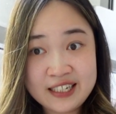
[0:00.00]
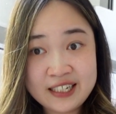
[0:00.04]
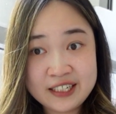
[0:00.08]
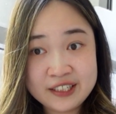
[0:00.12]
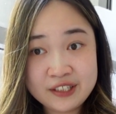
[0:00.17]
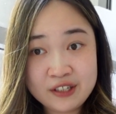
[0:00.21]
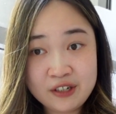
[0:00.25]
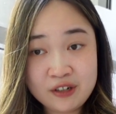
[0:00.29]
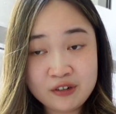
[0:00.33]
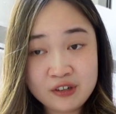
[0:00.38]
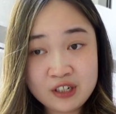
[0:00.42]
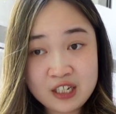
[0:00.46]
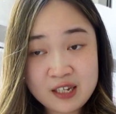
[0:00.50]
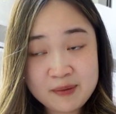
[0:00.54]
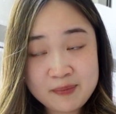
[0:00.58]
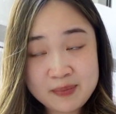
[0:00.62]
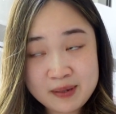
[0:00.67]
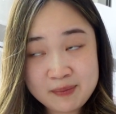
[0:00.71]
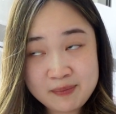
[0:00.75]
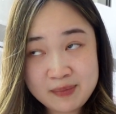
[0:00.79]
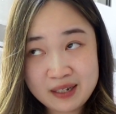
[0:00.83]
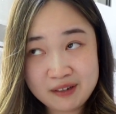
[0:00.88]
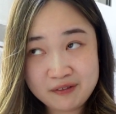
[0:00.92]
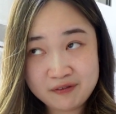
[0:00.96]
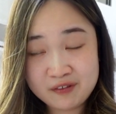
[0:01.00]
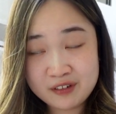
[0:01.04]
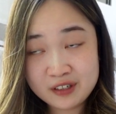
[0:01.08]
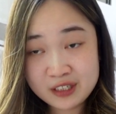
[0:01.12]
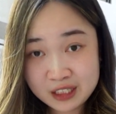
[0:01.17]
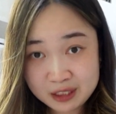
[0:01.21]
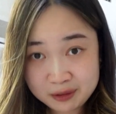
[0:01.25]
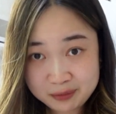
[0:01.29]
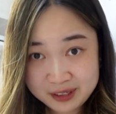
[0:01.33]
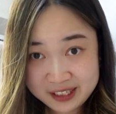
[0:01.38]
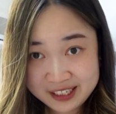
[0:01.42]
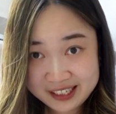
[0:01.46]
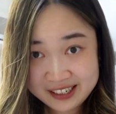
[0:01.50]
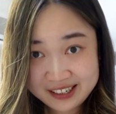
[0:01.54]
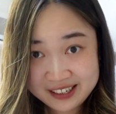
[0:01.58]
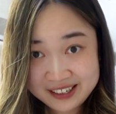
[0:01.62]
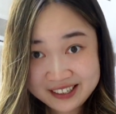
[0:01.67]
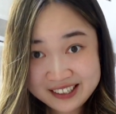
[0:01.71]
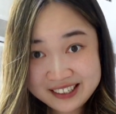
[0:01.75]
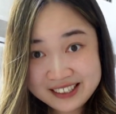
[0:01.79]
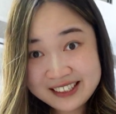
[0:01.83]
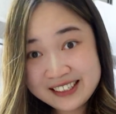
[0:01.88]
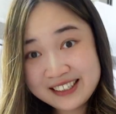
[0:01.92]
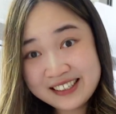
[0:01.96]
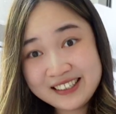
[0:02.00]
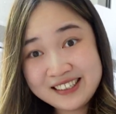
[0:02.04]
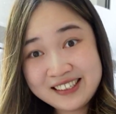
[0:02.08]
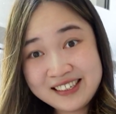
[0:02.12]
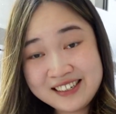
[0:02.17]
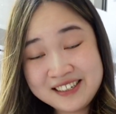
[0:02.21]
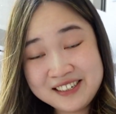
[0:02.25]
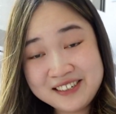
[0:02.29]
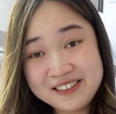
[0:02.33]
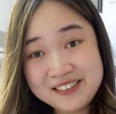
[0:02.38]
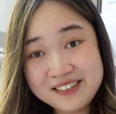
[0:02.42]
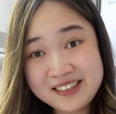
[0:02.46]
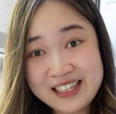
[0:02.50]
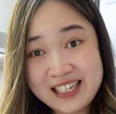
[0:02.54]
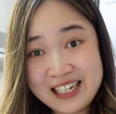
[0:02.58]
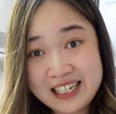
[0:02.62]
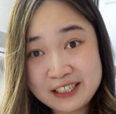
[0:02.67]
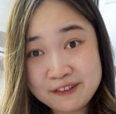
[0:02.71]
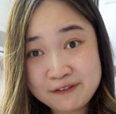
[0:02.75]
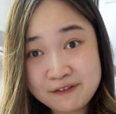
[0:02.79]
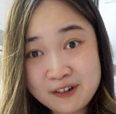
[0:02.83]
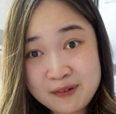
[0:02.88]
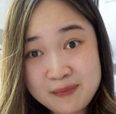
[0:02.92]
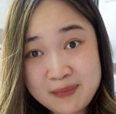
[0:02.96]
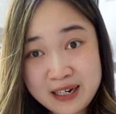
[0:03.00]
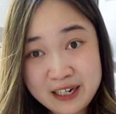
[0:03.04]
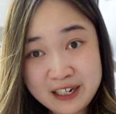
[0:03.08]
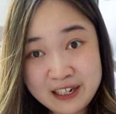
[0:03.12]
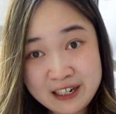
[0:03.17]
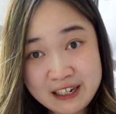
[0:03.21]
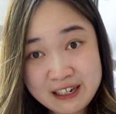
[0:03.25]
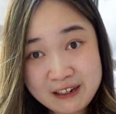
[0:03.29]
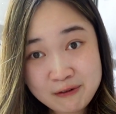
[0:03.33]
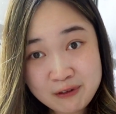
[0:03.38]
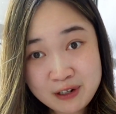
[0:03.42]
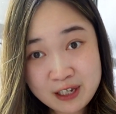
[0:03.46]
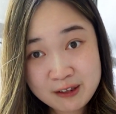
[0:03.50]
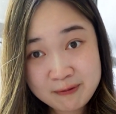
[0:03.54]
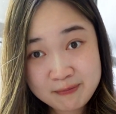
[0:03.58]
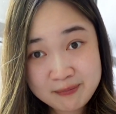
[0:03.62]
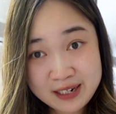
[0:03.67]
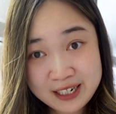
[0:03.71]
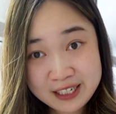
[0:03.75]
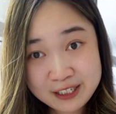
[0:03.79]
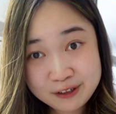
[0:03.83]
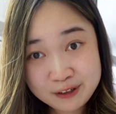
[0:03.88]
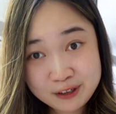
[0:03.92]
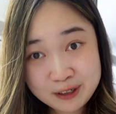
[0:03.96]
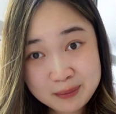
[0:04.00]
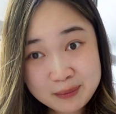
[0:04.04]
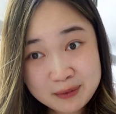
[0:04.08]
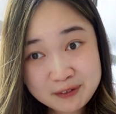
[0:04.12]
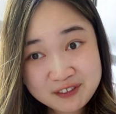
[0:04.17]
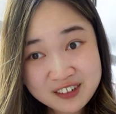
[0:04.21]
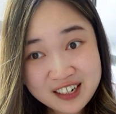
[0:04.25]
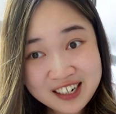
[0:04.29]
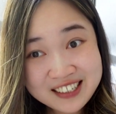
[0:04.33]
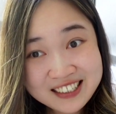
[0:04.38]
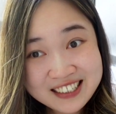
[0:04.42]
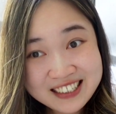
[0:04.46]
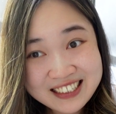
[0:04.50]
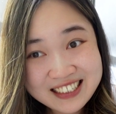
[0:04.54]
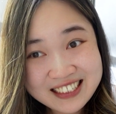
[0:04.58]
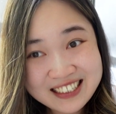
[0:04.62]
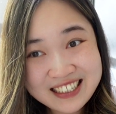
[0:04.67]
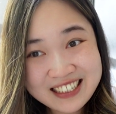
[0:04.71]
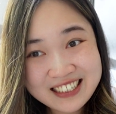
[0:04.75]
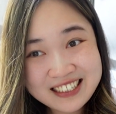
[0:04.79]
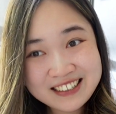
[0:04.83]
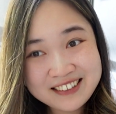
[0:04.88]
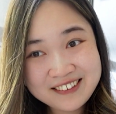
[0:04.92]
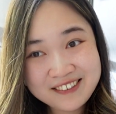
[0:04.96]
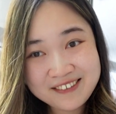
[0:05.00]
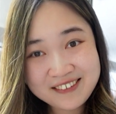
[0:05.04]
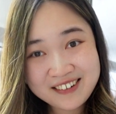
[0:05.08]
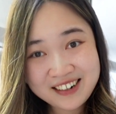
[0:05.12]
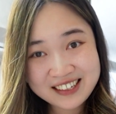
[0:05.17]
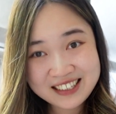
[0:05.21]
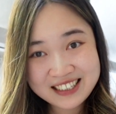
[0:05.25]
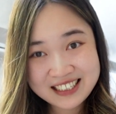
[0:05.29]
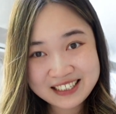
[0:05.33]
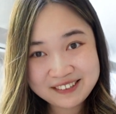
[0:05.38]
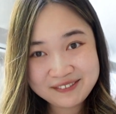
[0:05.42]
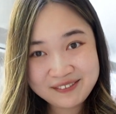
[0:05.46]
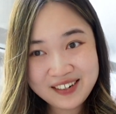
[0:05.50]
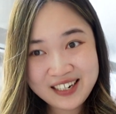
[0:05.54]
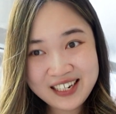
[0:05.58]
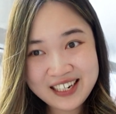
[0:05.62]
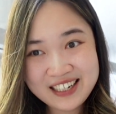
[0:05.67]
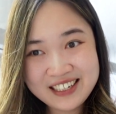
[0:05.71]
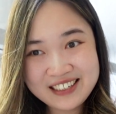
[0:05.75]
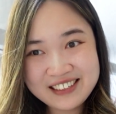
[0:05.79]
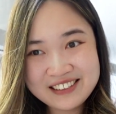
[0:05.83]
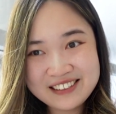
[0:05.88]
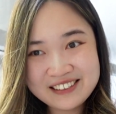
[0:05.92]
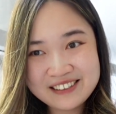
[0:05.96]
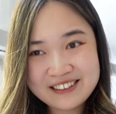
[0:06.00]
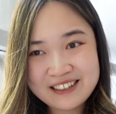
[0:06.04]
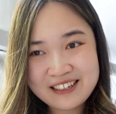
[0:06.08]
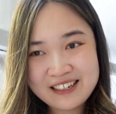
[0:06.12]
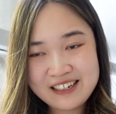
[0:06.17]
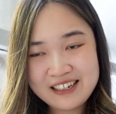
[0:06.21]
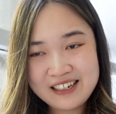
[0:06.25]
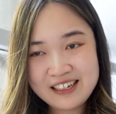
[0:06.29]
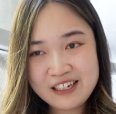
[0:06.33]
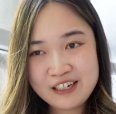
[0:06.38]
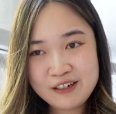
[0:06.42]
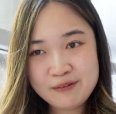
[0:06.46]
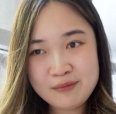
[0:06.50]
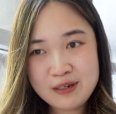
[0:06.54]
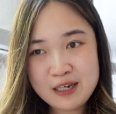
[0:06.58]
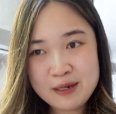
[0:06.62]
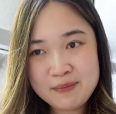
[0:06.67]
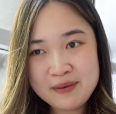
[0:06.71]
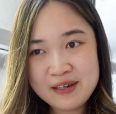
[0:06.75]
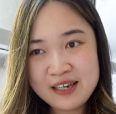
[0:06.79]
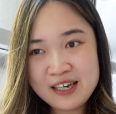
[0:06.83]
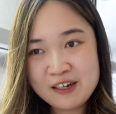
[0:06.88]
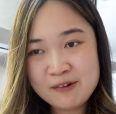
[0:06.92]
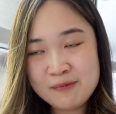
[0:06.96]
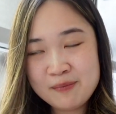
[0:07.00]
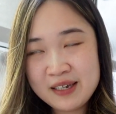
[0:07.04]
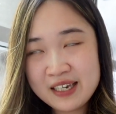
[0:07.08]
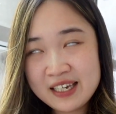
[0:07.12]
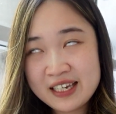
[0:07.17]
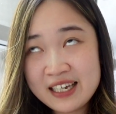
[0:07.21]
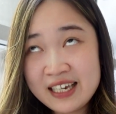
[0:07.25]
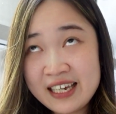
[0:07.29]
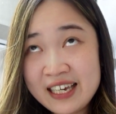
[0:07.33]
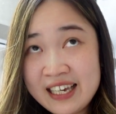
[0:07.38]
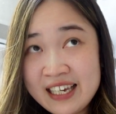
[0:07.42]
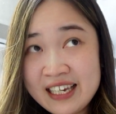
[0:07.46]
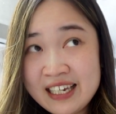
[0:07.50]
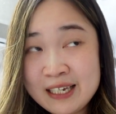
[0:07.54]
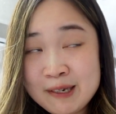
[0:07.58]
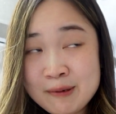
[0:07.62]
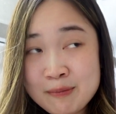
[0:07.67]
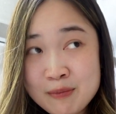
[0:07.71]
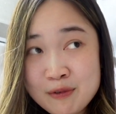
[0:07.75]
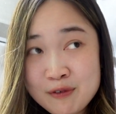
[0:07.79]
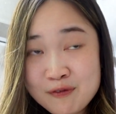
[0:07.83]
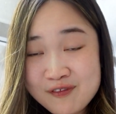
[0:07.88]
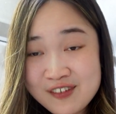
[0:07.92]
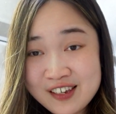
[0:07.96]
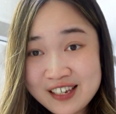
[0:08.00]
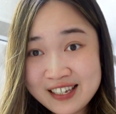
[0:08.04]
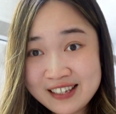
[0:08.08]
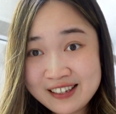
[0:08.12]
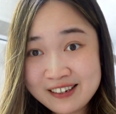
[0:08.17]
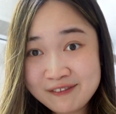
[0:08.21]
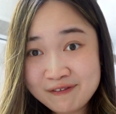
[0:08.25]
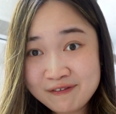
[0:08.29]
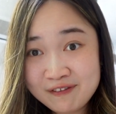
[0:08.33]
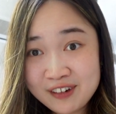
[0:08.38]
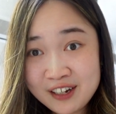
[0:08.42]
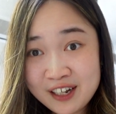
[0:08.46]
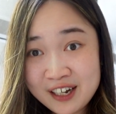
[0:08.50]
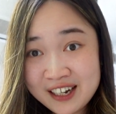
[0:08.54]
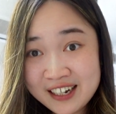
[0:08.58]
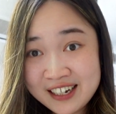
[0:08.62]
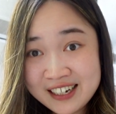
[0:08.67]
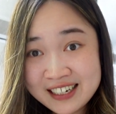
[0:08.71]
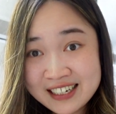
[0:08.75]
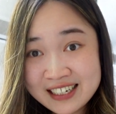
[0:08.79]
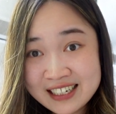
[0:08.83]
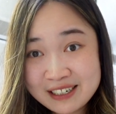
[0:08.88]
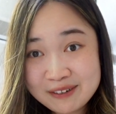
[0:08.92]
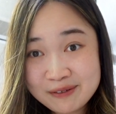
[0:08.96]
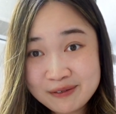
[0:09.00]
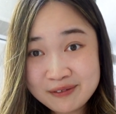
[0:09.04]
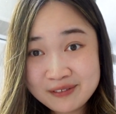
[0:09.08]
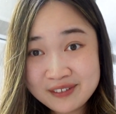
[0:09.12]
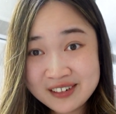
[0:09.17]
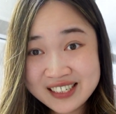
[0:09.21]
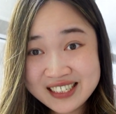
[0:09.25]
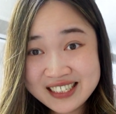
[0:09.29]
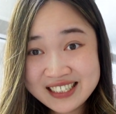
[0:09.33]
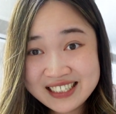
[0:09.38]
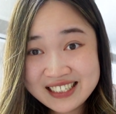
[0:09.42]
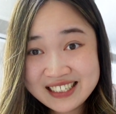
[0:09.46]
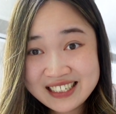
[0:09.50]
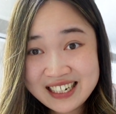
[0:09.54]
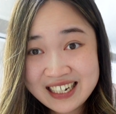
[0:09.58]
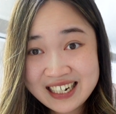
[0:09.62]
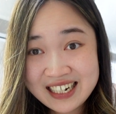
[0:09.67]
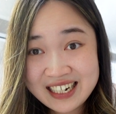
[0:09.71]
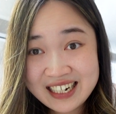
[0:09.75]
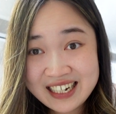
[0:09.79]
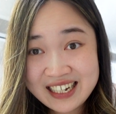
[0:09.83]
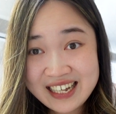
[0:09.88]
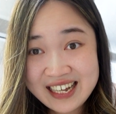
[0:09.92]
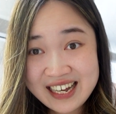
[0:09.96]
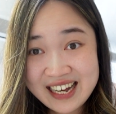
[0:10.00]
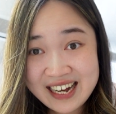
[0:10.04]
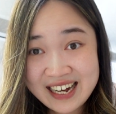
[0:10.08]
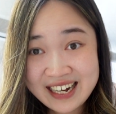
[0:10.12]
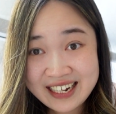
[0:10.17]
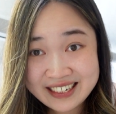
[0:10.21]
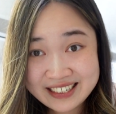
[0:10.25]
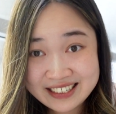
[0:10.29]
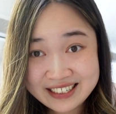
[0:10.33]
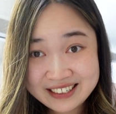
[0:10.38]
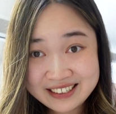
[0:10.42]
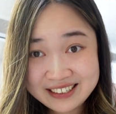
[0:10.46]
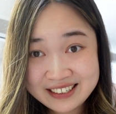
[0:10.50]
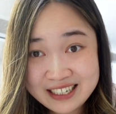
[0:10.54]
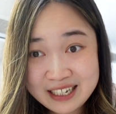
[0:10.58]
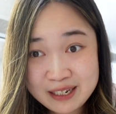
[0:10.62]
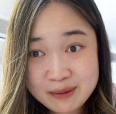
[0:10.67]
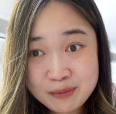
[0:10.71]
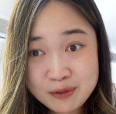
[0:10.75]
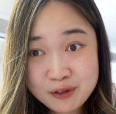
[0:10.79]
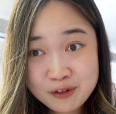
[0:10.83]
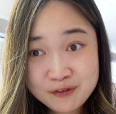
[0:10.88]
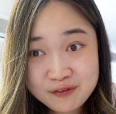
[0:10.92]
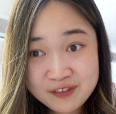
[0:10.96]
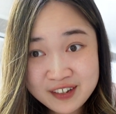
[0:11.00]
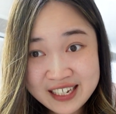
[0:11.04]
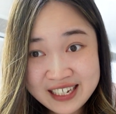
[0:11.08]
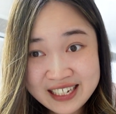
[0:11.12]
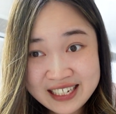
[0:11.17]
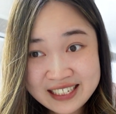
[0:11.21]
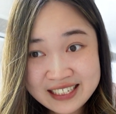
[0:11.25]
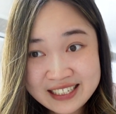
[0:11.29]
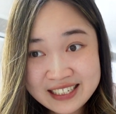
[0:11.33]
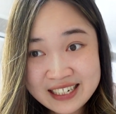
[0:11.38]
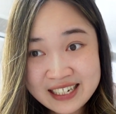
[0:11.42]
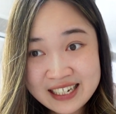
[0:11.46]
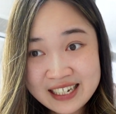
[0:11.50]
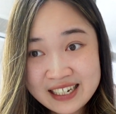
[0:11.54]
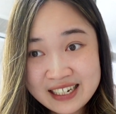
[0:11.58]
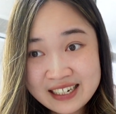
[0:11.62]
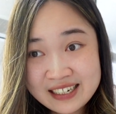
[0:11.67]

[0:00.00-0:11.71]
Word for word: has only been my first week here, so thanks for bearing with my stream of consciousness throughout this video. Maybe I'll make a moving in vlog when I actually move in,